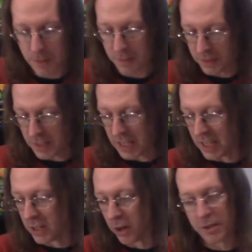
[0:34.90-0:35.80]
the
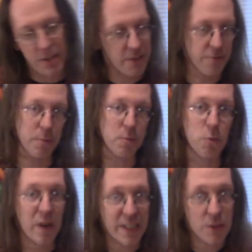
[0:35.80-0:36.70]
card sets from
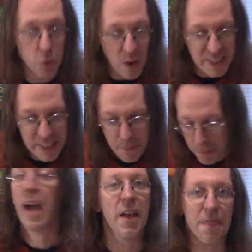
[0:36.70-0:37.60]
2020,
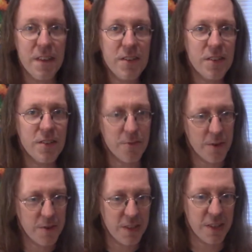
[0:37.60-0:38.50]
and this is the
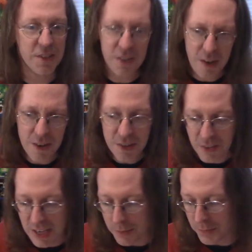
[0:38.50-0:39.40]
first in a series of
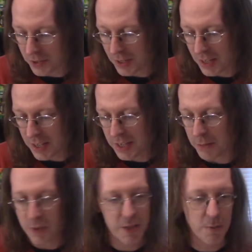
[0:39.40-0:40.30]
games in
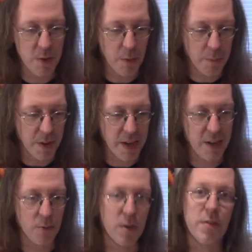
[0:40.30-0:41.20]
which we will play
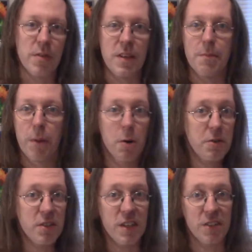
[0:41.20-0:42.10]
with the
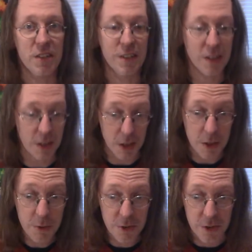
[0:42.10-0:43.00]
postseason
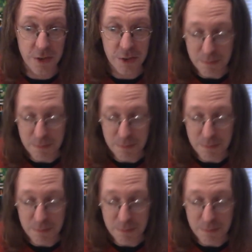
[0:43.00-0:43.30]
losers.